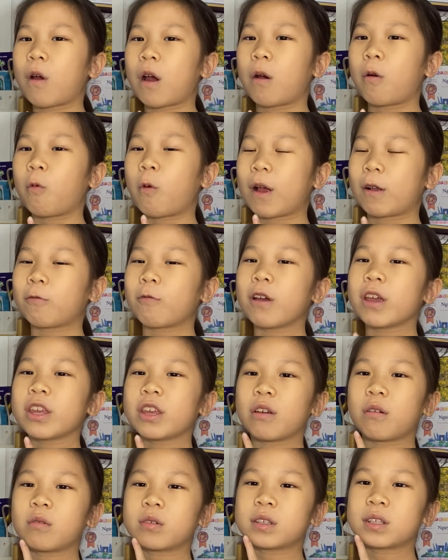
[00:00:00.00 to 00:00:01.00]
when we
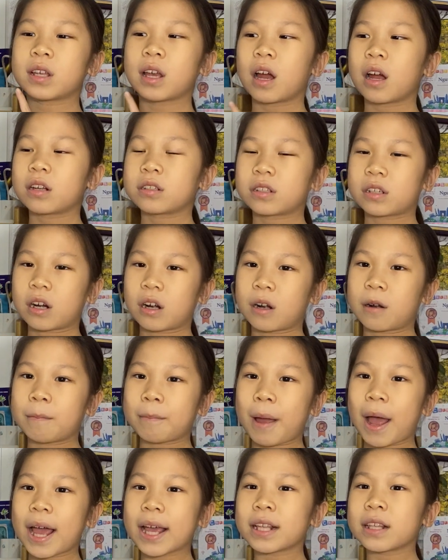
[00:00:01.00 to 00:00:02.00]
use
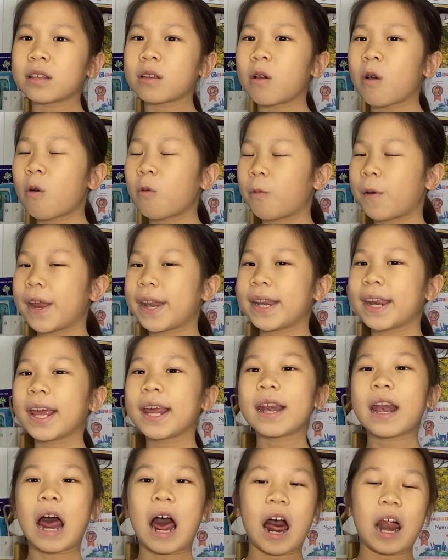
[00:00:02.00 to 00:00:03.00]
turbine, we
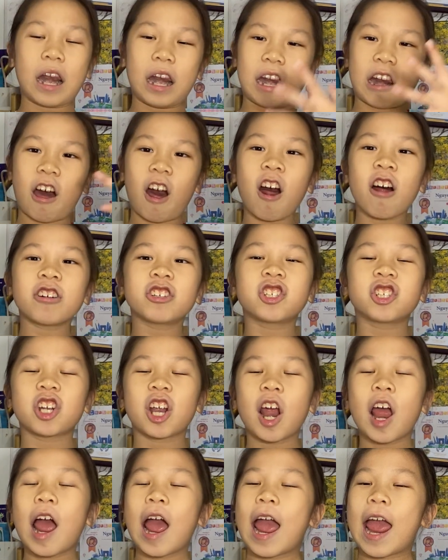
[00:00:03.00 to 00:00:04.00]
need a large
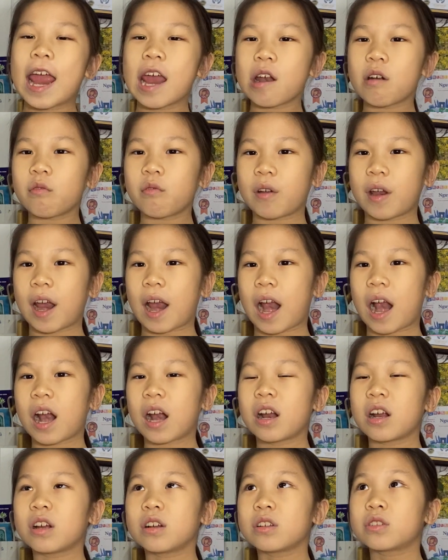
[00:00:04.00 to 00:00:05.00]
area
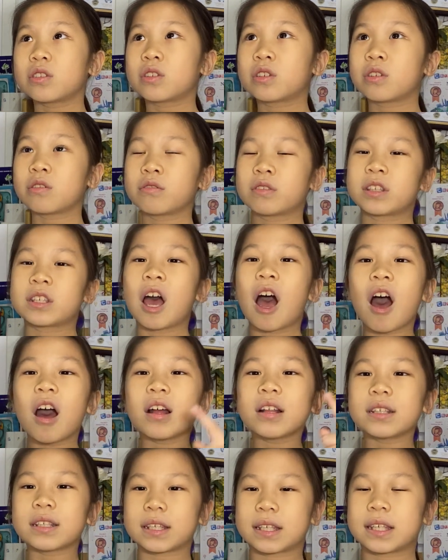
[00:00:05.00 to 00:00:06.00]
to
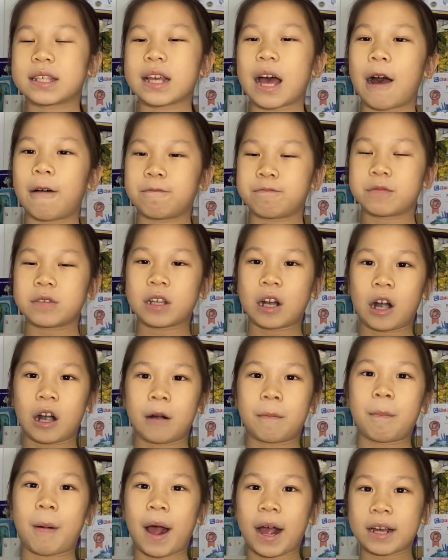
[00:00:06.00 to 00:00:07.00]
tons of
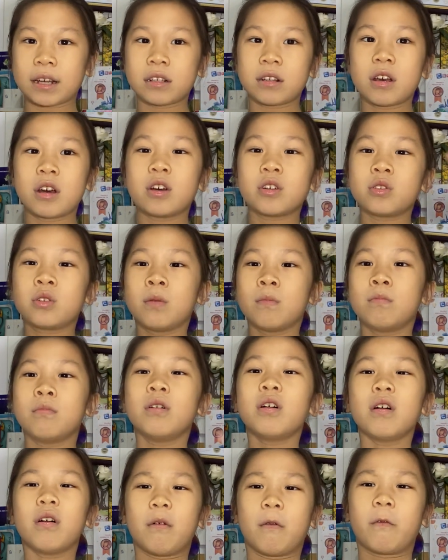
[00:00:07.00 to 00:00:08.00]
turbine to
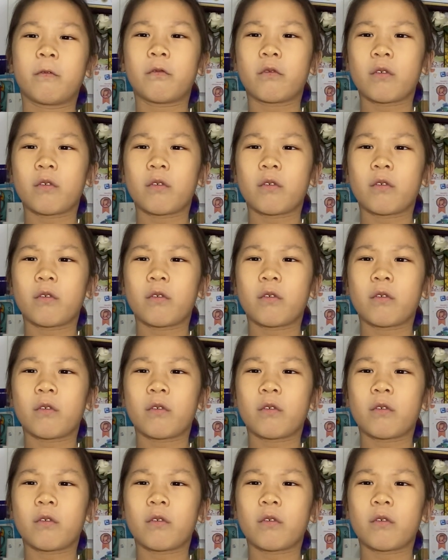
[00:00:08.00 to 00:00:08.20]
move.